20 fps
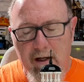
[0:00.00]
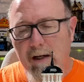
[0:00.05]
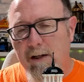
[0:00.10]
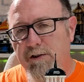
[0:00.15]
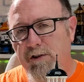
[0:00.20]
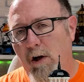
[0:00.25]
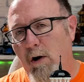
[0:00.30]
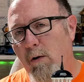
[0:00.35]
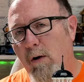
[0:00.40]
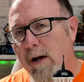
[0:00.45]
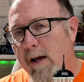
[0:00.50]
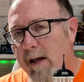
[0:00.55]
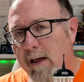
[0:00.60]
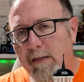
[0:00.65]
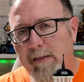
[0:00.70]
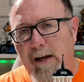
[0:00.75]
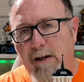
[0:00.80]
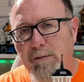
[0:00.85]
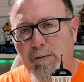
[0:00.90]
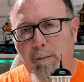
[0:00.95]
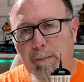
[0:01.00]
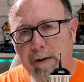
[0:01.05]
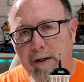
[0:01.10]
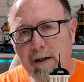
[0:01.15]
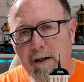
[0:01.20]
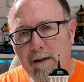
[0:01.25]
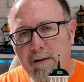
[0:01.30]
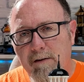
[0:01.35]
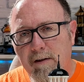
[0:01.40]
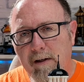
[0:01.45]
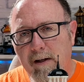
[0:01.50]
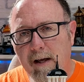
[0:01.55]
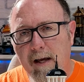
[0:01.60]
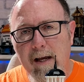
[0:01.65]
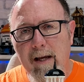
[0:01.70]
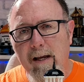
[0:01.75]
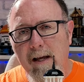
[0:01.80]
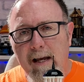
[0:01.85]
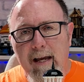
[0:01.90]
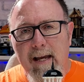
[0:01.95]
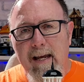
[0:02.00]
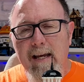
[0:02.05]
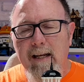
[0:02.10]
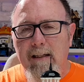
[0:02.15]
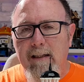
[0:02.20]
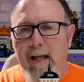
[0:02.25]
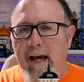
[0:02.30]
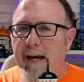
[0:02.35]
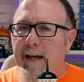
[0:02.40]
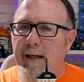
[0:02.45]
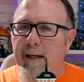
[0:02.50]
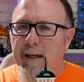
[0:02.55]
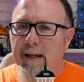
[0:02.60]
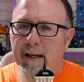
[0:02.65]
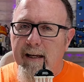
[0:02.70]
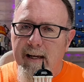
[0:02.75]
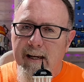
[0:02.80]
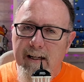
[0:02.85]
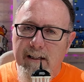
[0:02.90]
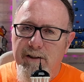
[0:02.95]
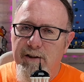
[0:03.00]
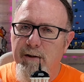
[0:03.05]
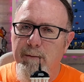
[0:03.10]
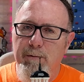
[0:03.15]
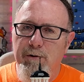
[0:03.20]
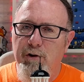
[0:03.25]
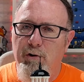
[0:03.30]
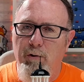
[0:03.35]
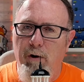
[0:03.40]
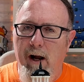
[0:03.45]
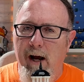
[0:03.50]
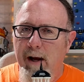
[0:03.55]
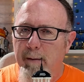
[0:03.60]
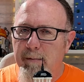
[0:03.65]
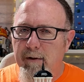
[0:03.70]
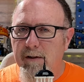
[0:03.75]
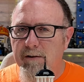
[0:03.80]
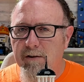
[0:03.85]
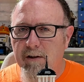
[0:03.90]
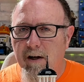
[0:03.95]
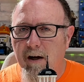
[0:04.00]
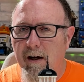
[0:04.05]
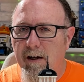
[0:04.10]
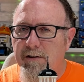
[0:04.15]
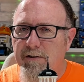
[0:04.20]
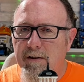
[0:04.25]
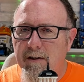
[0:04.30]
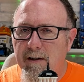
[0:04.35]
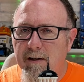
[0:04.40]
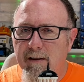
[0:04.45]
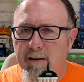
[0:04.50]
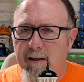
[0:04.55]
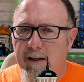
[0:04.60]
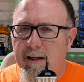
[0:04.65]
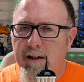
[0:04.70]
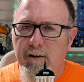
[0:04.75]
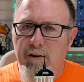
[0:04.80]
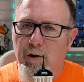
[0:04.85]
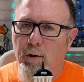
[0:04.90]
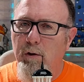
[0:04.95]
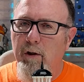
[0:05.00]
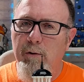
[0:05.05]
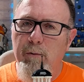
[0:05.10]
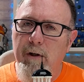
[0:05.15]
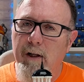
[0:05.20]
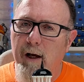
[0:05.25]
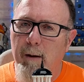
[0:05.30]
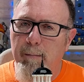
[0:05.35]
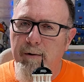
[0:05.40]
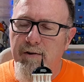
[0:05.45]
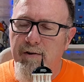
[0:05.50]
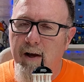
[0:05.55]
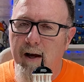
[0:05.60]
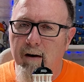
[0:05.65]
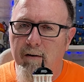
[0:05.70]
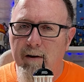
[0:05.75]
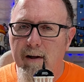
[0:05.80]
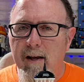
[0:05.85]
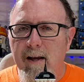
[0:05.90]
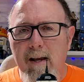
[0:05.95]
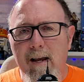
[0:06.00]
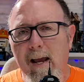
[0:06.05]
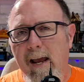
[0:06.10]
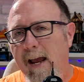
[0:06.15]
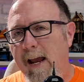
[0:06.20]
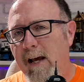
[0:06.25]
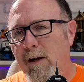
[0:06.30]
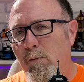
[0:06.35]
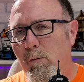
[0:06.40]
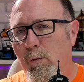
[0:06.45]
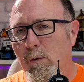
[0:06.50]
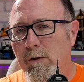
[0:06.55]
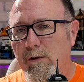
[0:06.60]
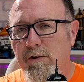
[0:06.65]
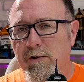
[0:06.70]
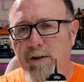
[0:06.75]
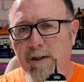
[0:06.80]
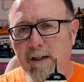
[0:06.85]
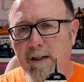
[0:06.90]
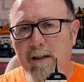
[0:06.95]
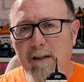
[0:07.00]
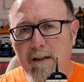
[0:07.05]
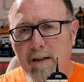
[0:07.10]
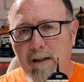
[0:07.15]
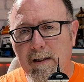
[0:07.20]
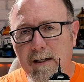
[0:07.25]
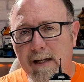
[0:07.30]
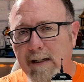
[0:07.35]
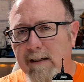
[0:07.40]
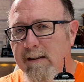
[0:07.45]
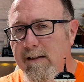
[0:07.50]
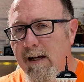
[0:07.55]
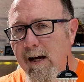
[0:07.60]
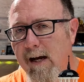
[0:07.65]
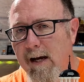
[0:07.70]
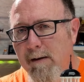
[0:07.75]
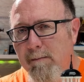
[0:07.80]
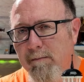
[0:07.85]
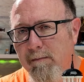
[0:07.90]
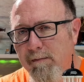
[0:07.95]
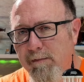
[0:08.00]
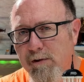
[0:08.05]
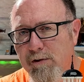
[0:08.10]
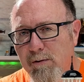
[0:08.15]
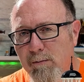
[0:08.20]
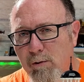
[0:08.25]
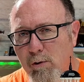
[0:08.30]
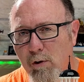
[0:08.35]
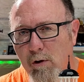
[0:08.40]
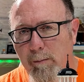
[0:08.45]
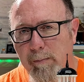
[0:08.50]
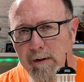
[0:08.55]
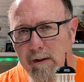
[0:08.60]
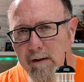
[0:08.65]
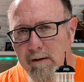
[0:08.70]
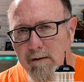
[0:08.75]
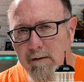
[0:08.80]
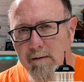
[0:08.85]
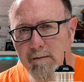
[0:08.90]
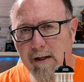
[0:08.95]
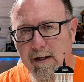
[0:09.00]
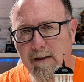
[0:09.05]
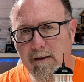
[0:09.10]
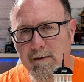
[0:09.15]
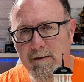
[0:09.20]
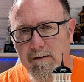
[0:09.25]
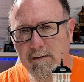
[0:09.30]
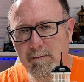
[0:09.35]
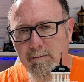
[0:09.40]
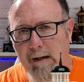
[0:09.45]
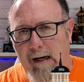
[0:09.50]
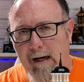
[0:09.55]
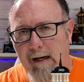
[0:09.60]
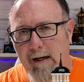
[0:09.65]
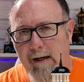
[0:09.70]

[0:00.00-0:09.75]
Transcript: So thanks for being here today. Hit like, hit subscribe. It doesn't cost anything. It totally would help us out. And we'll see you next time for some cool builds. Thanks. Bye.